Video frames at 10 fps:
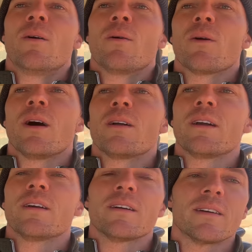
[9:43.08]
we're out
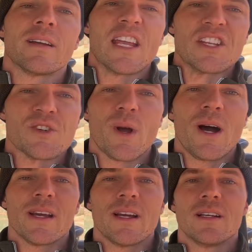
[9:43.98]
here in
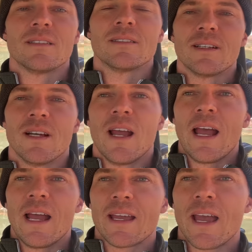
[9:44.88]
Entrada,
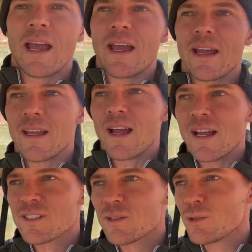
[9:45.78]
AKA
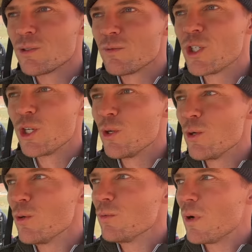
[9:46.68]
High School
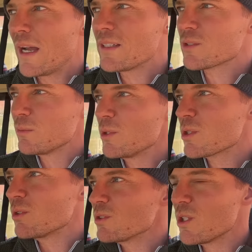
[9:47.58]
2, High School
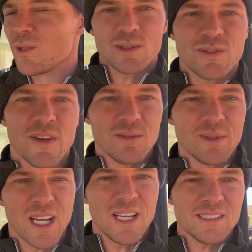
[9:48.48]
Musical 2 was filmed,
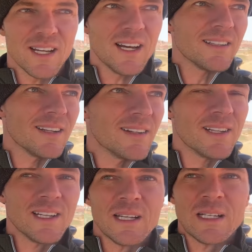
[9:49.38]
I guess. I don't
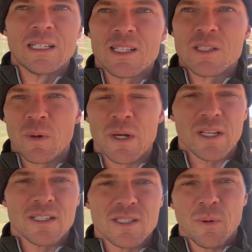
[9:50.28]
know. It's pretty,
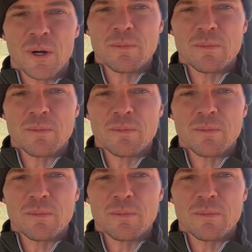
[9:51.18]
it's a pretty